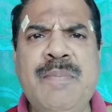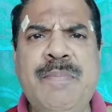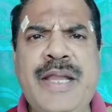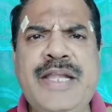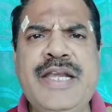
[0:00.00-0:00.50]

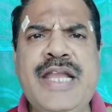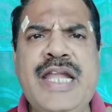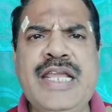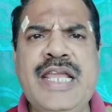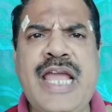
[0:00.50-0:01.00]

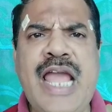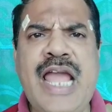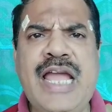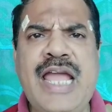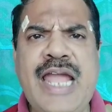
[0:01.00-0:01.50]
patriotic
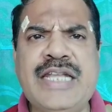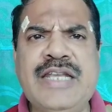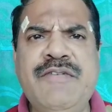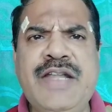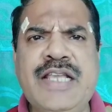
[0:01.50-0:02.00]

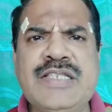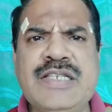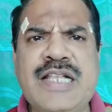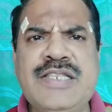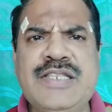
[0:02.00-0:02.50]
activities
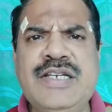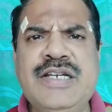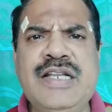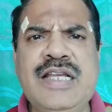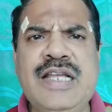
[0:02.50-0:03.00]

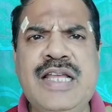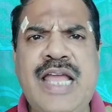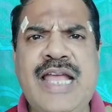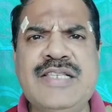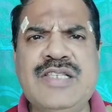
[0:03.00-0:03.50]
considered
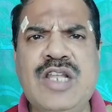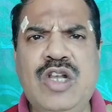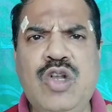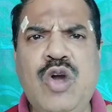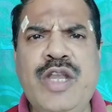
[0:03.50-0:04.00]
as
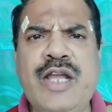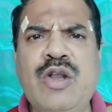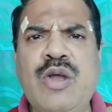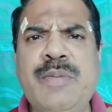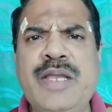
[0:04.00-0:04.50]

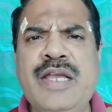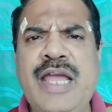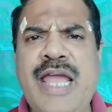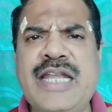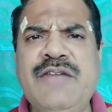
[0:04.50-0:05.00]
non-economic
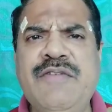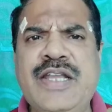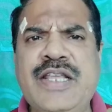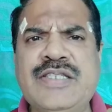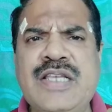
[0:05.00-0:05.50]

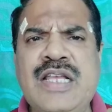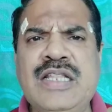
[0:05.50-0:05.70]
activities.